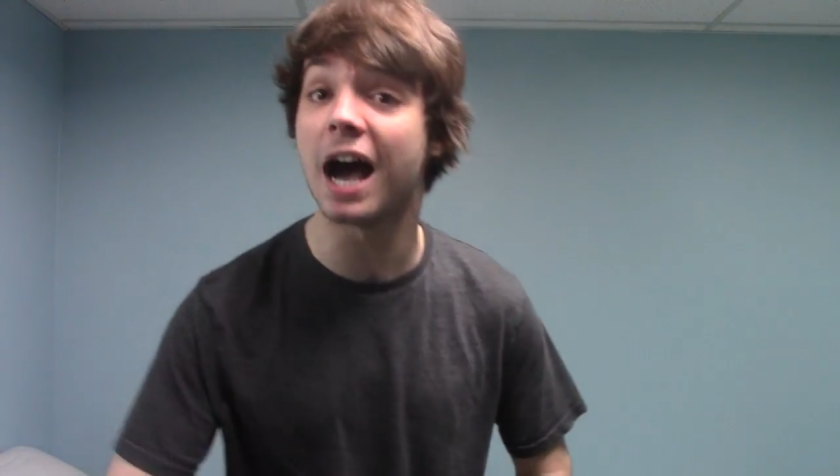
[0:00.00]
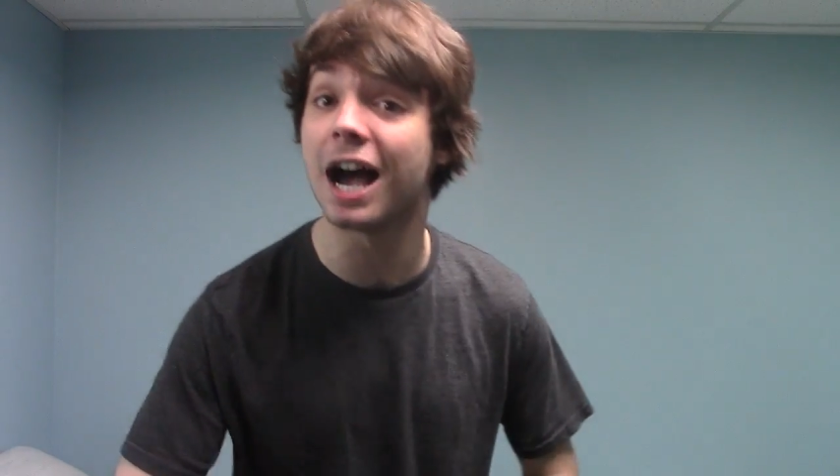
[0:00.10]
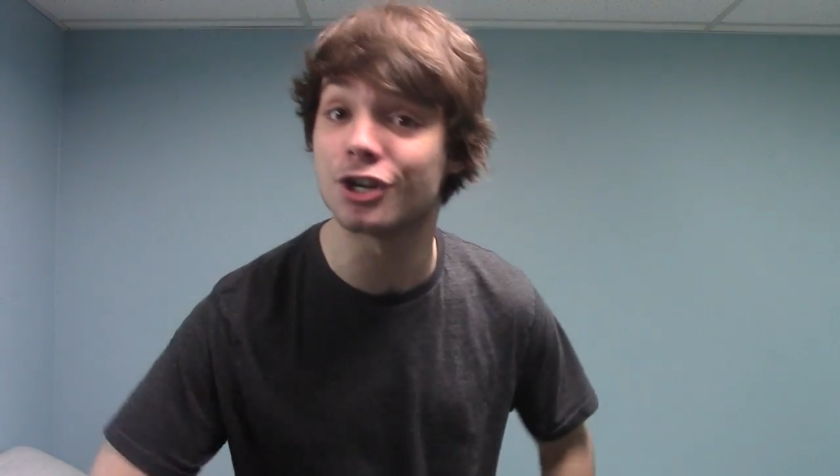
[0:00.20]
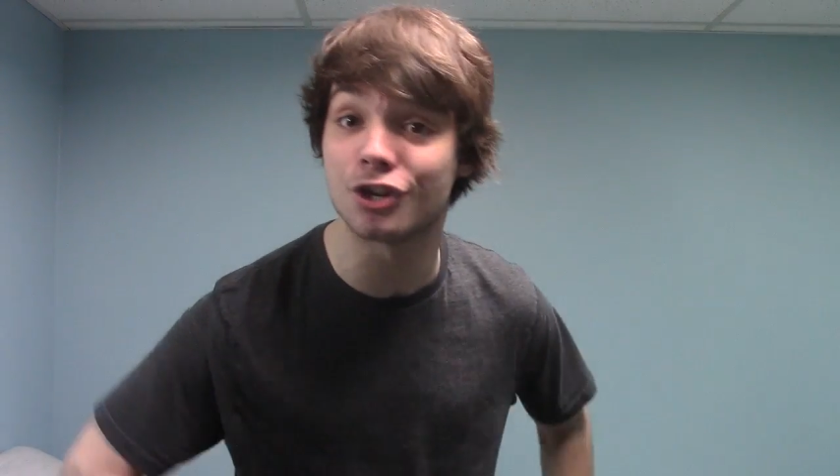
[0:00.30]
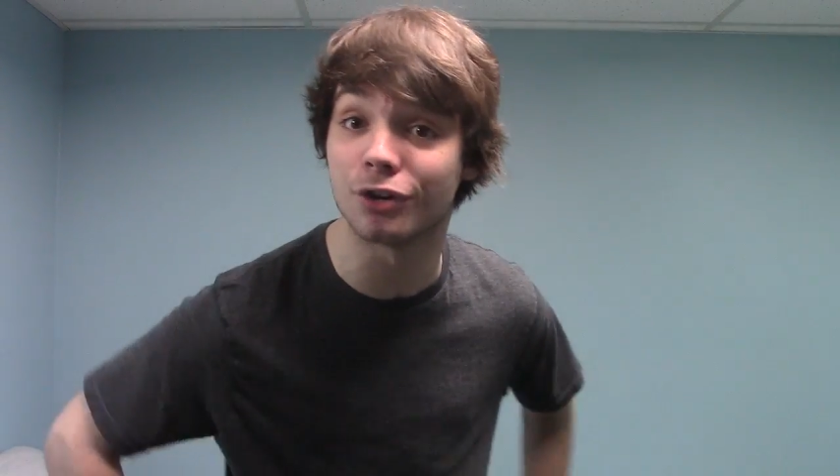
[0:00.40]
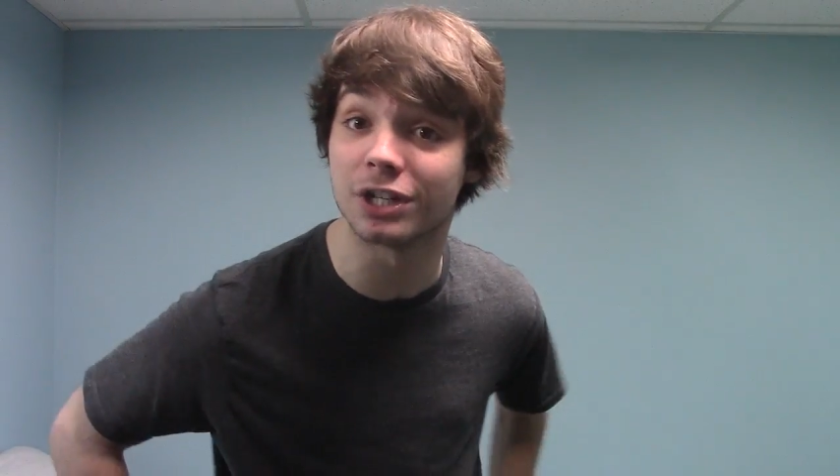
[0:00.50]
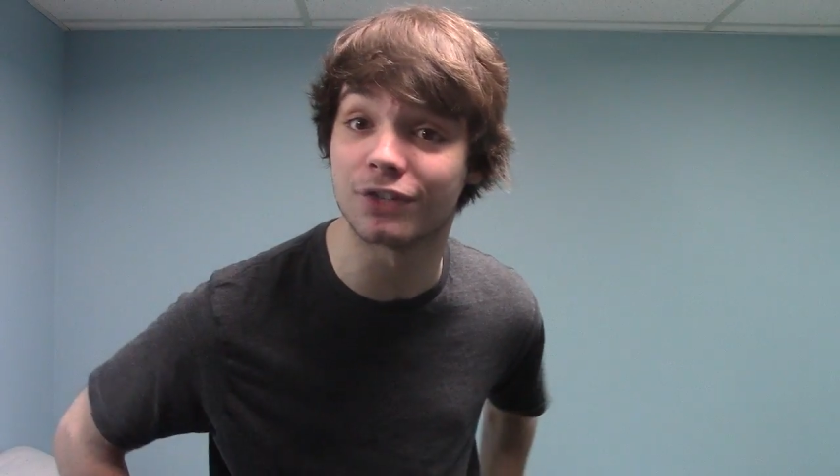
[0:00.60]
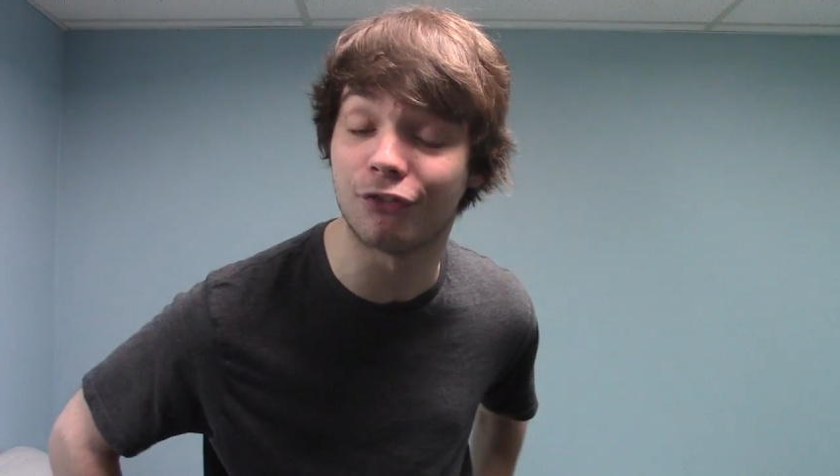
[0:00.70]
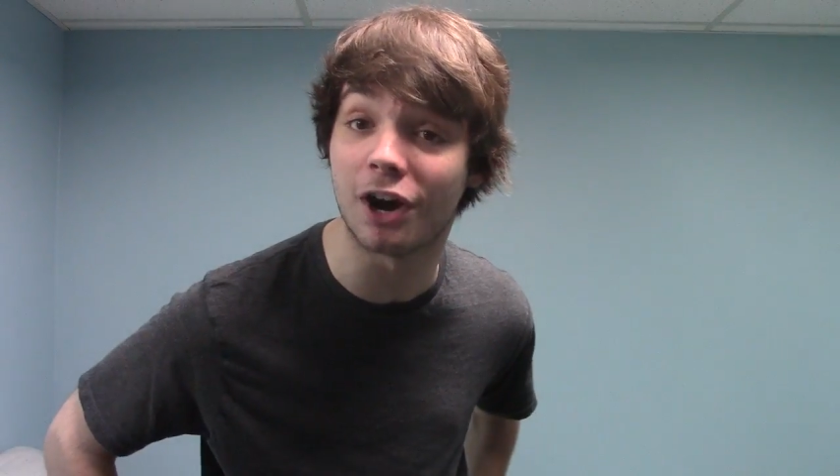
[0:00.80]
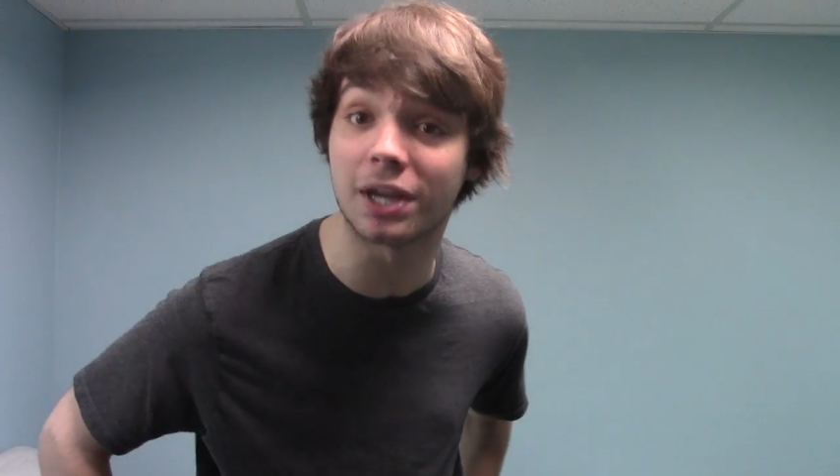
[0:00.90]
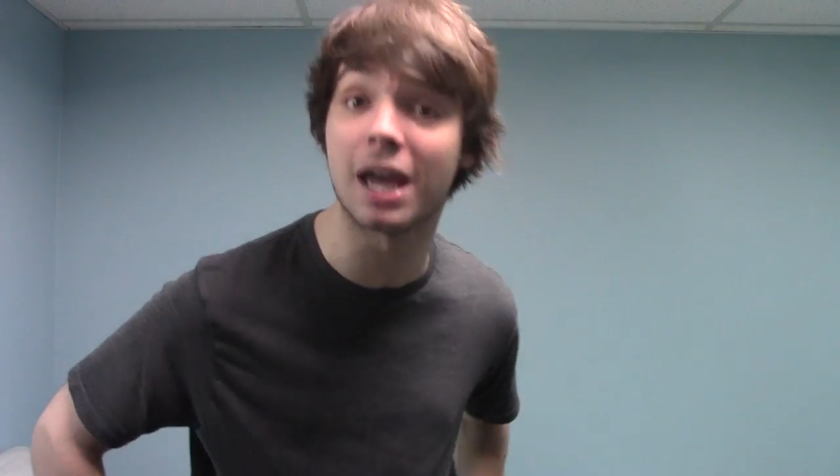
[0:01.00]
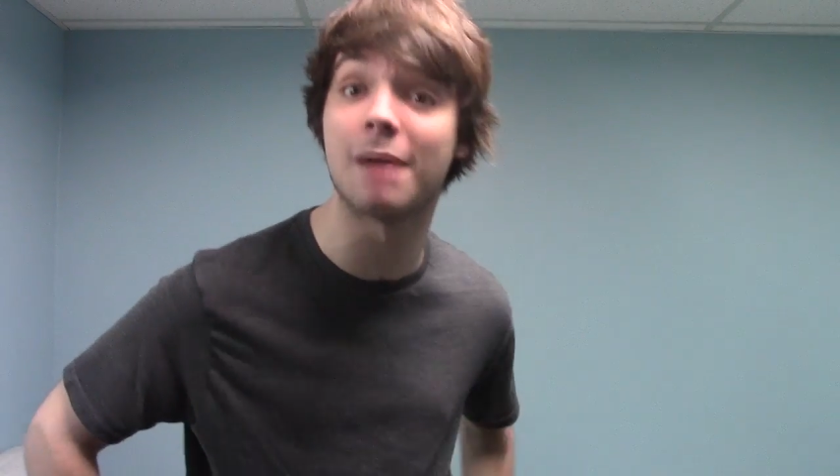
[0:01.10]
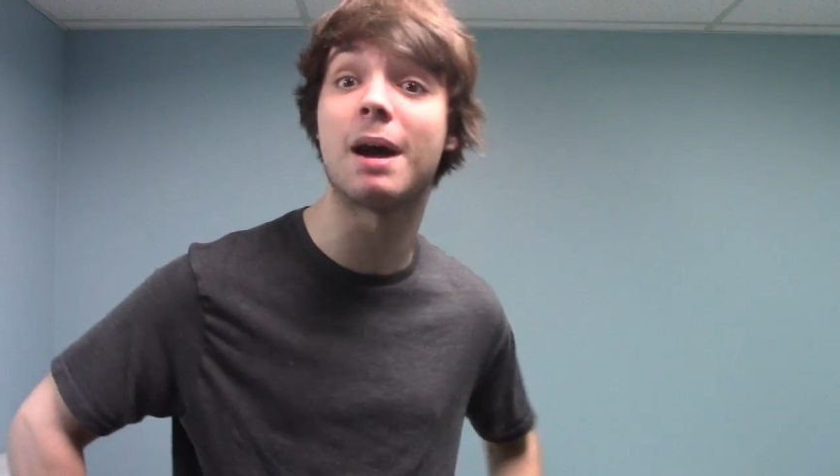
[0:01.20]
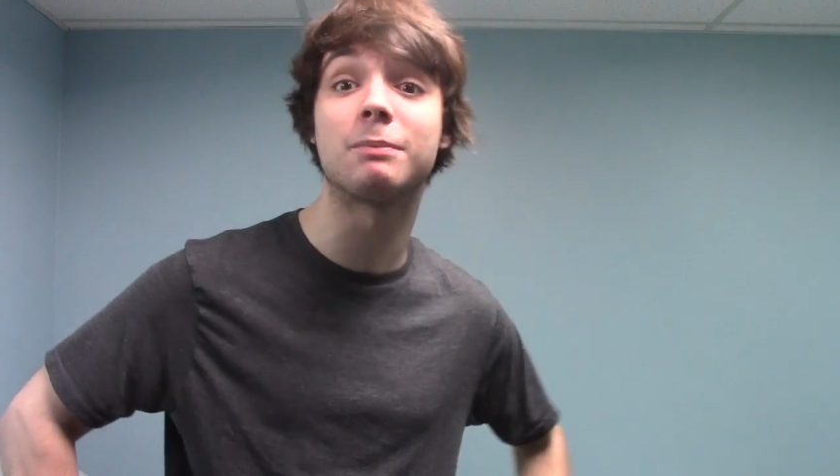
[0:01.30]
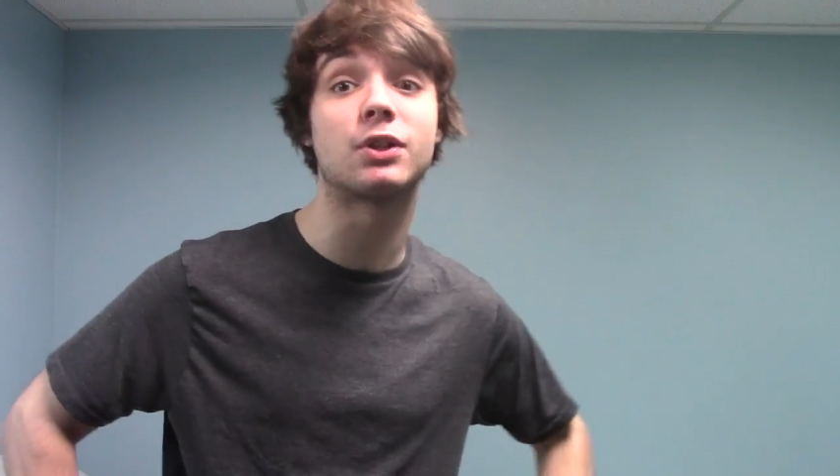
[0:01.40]
I sure as fuck
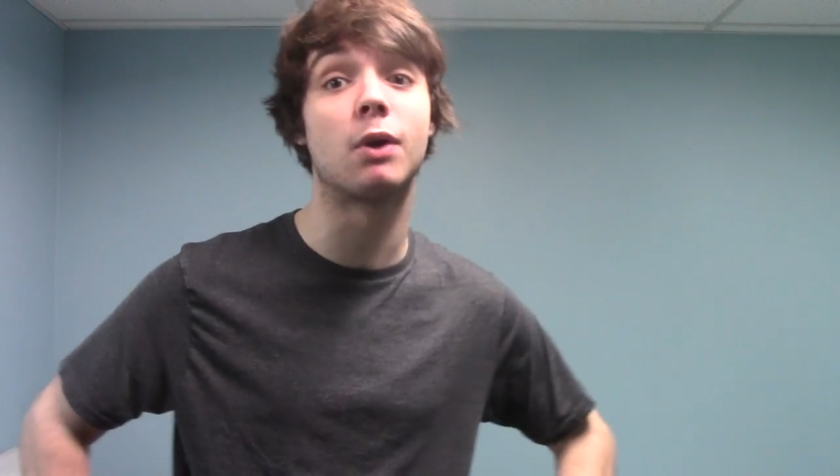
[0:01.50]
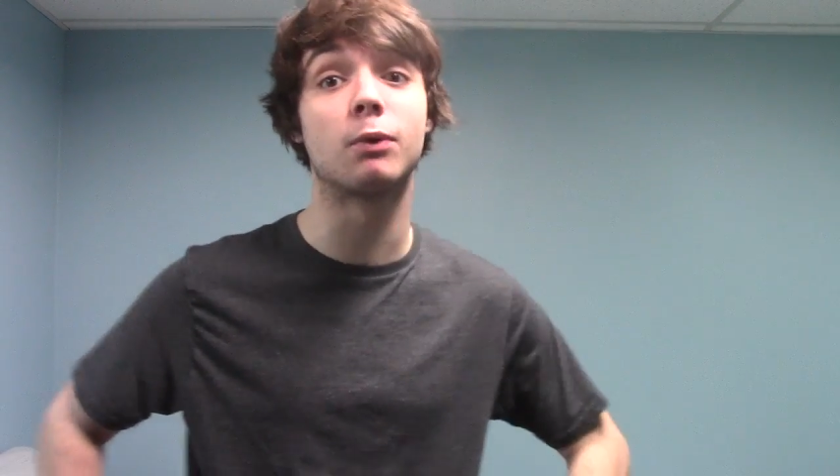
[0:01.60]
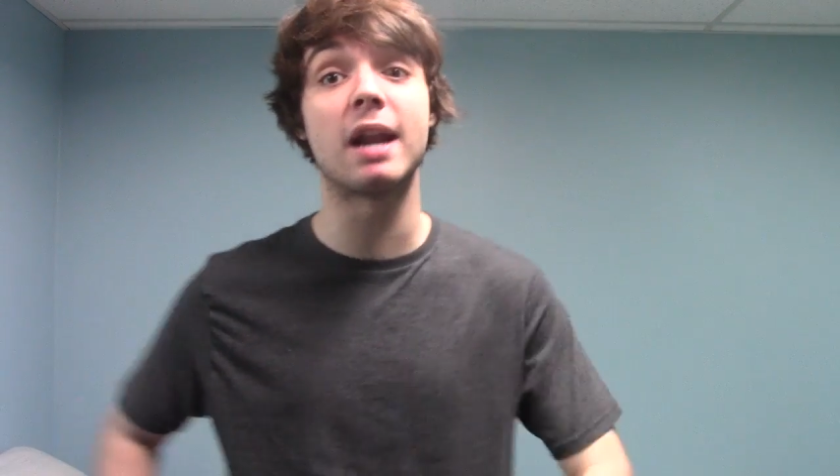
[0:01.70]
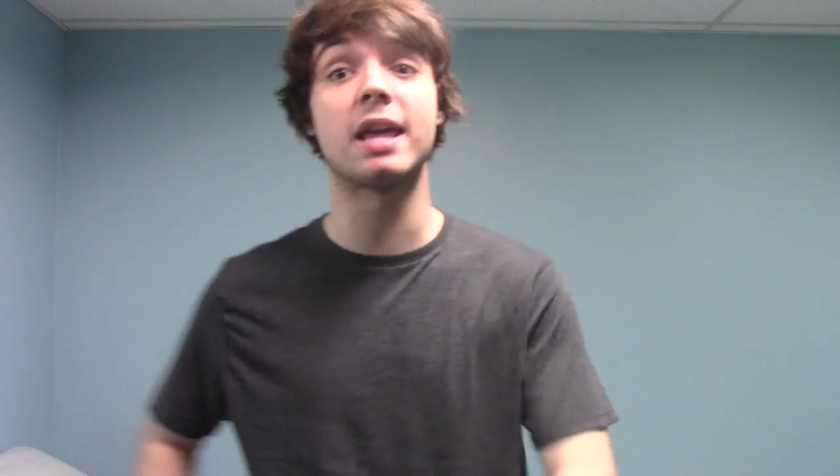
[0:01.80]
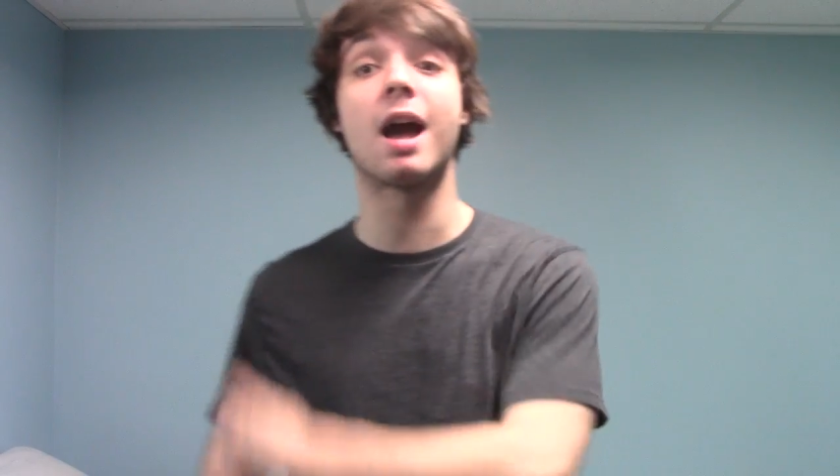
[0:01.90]
am. I'm so ready.